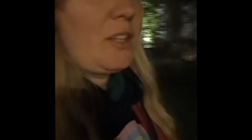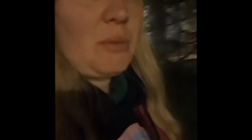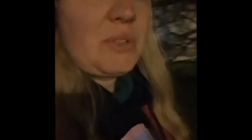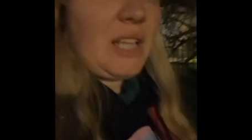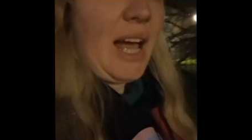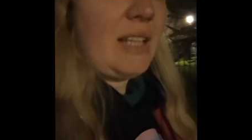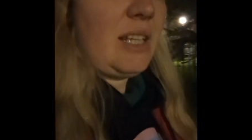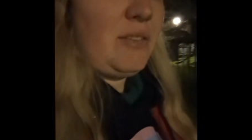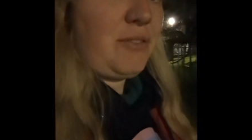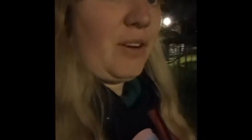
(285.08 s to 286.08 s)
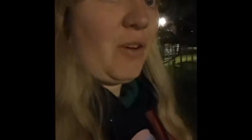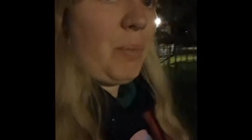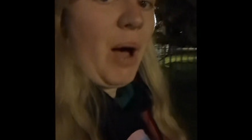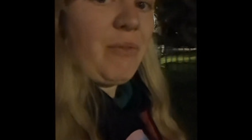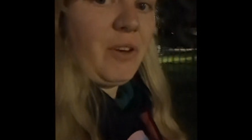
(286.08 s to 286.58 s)
because I'm standing in front
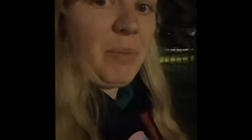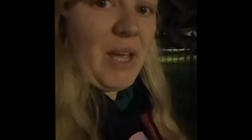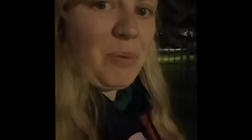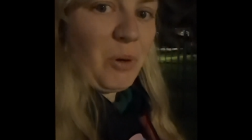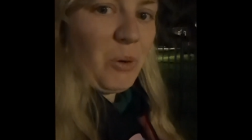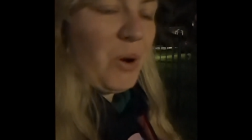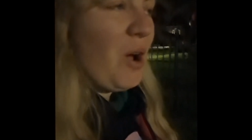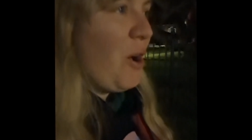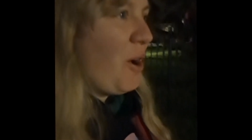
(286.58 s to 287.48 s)
of a pub full of people.